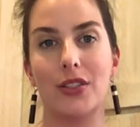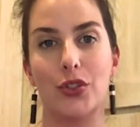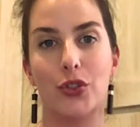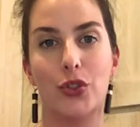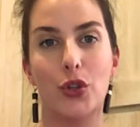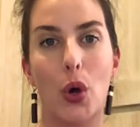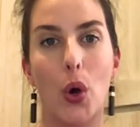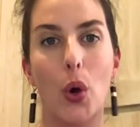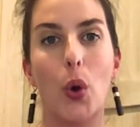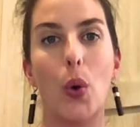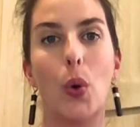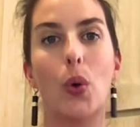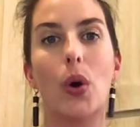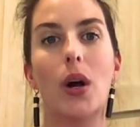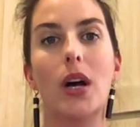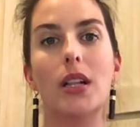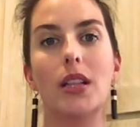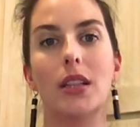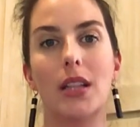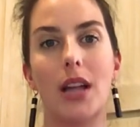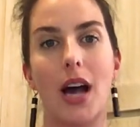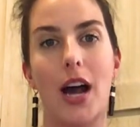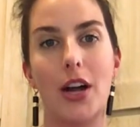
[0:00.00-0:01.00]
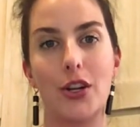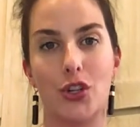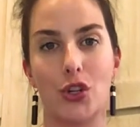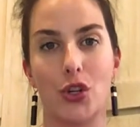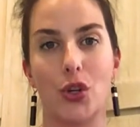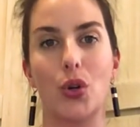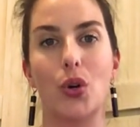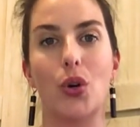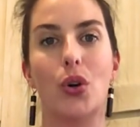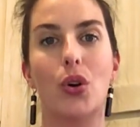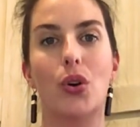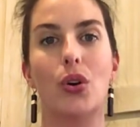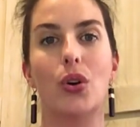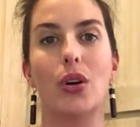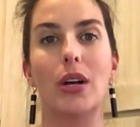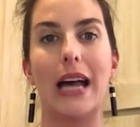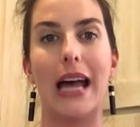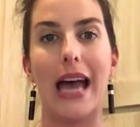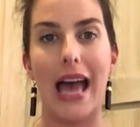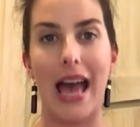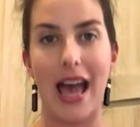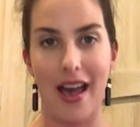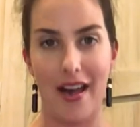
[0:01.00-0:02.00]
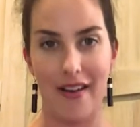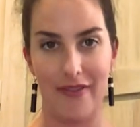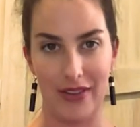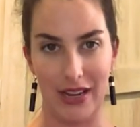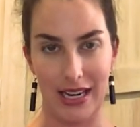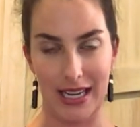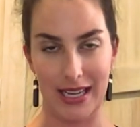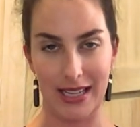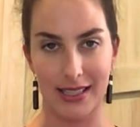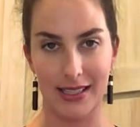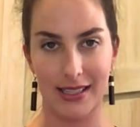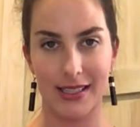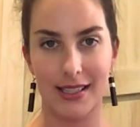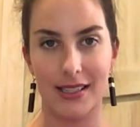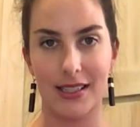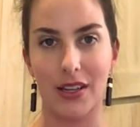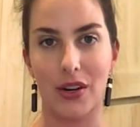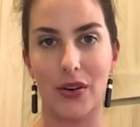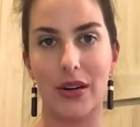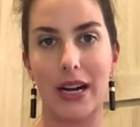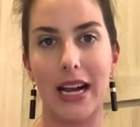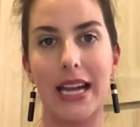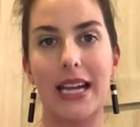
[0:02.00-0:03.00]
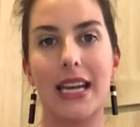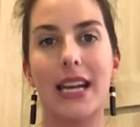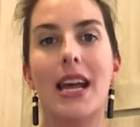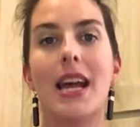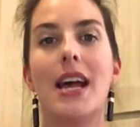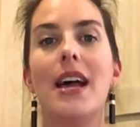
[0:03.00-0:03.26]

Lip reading: no logical evidence, all right?